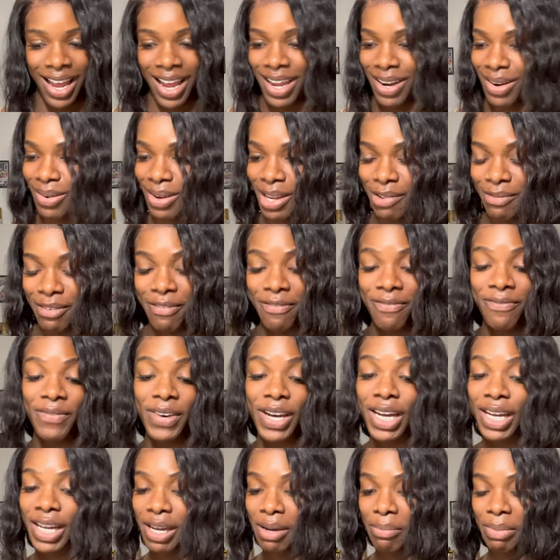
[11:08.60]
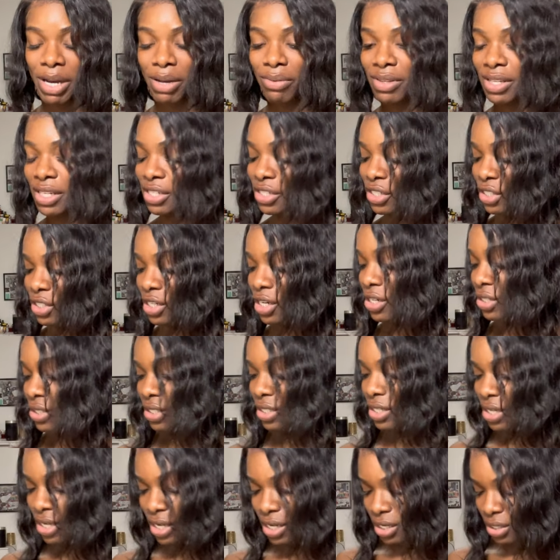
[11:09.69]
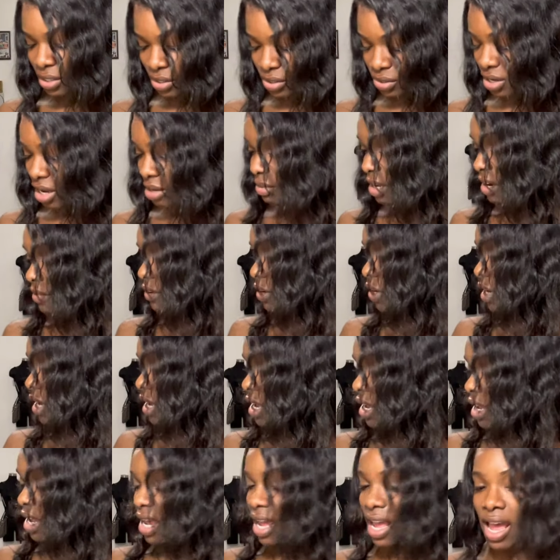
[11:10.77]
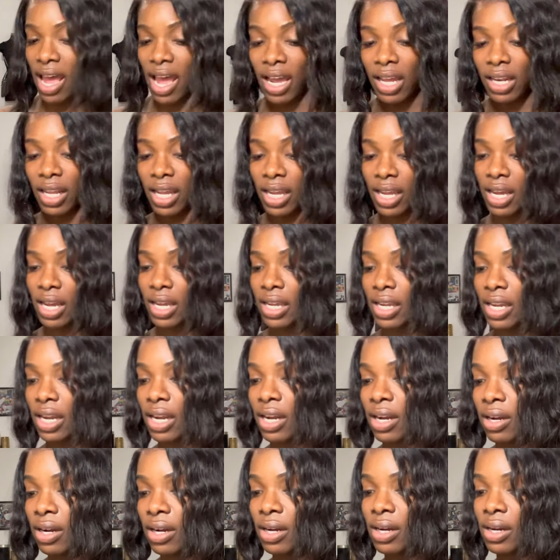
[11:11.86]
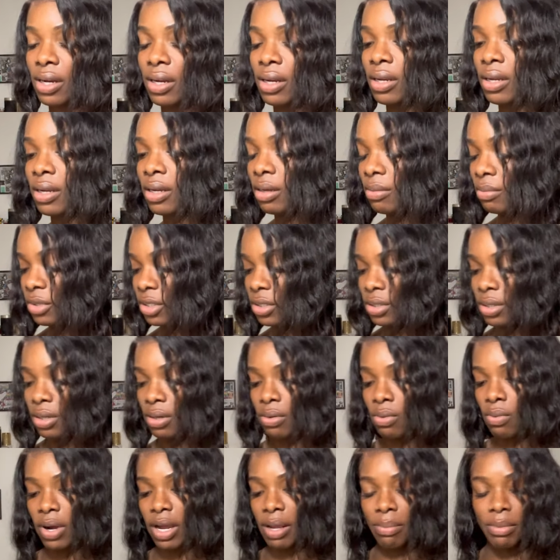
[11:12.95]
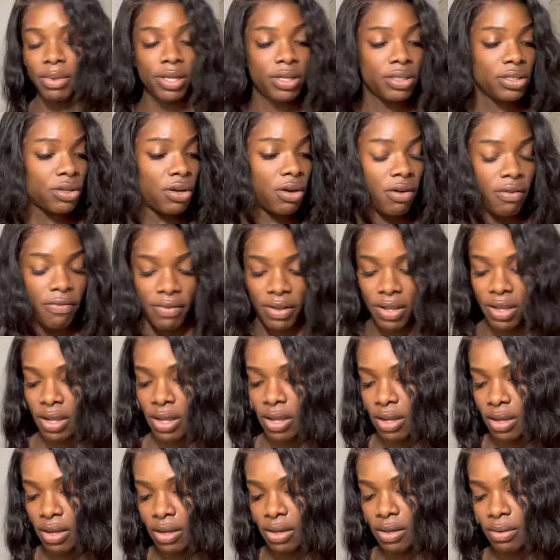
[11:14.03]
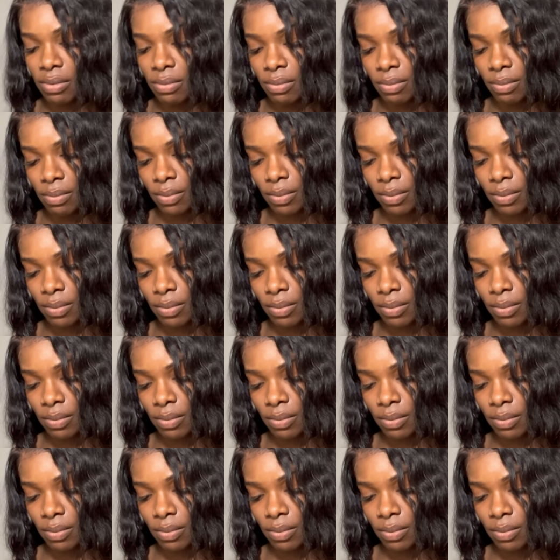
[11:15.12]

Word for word: I don't give a fuck about these shirts. So I'm not even going to act like I care. Just going to wipe this off again.